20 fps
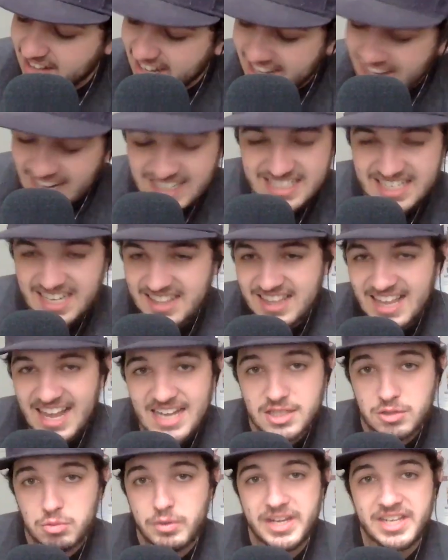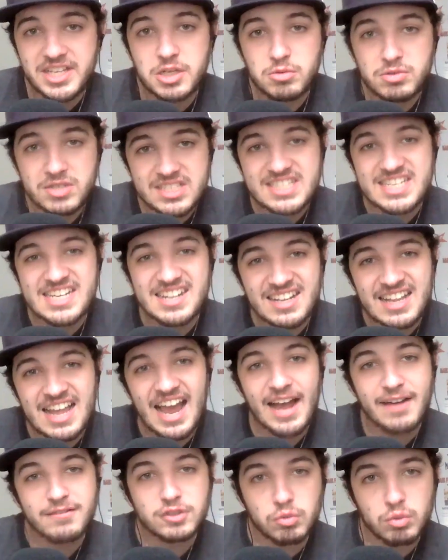like I said last week, you still
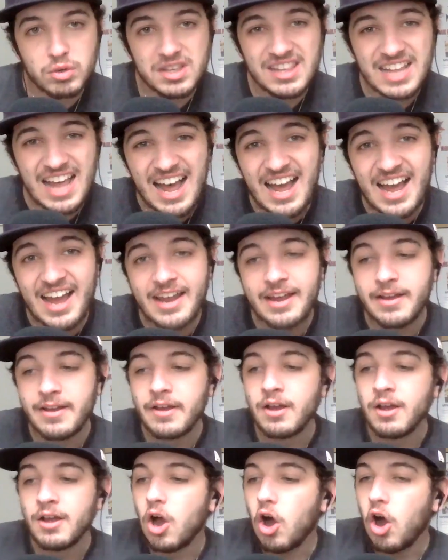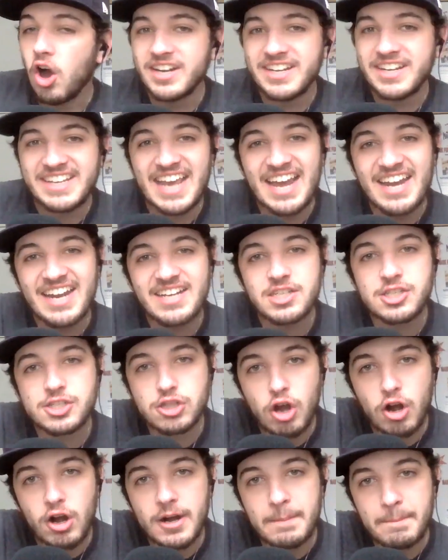have to rely on getting
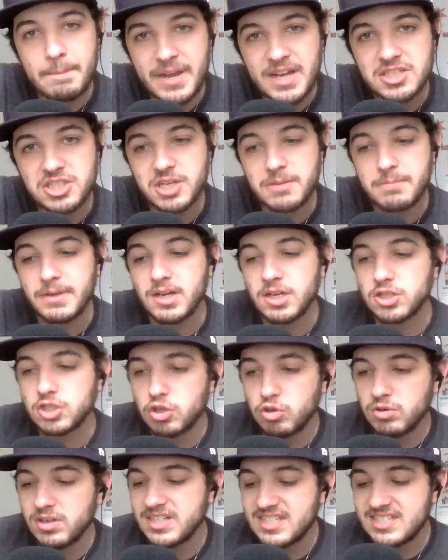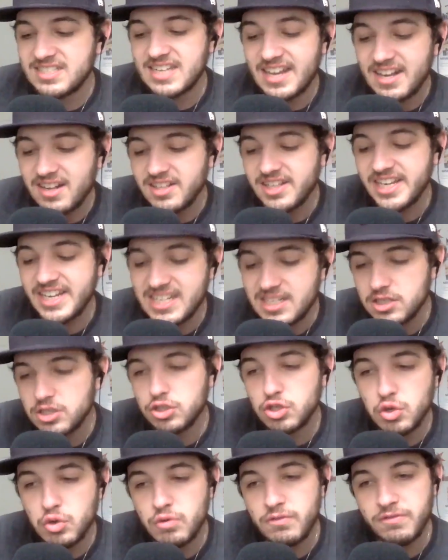starting pitching because Chris Sale
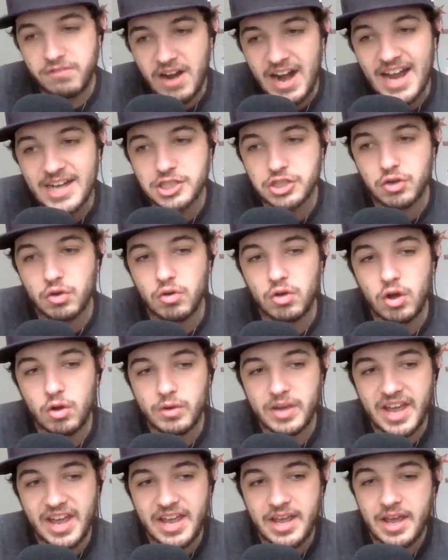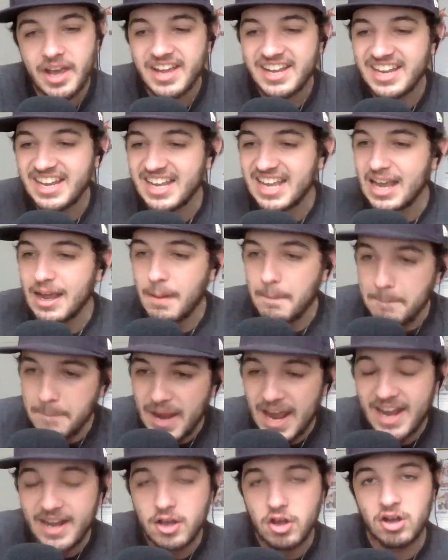is too fragile. Okay. You can't
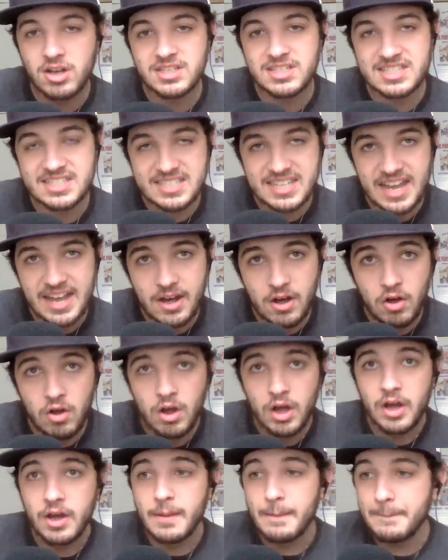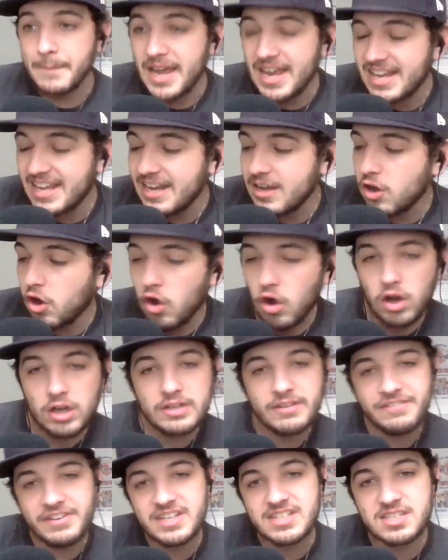bank on Sale making
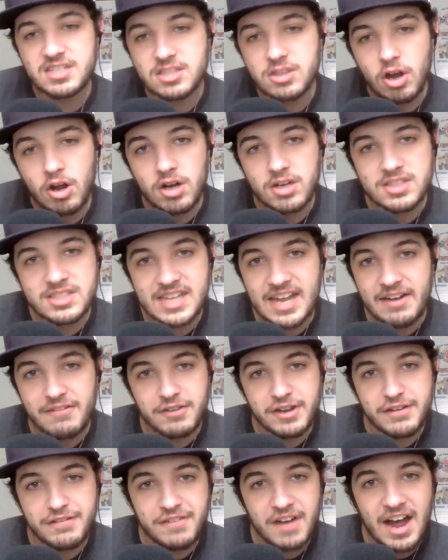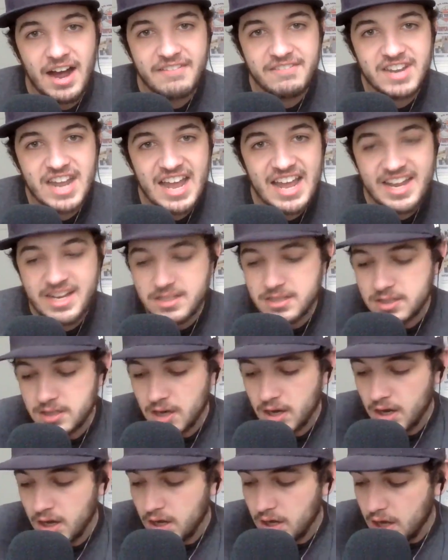all of his starts every five
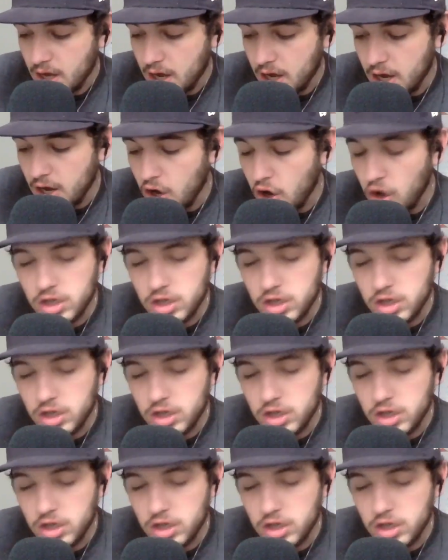days, uh,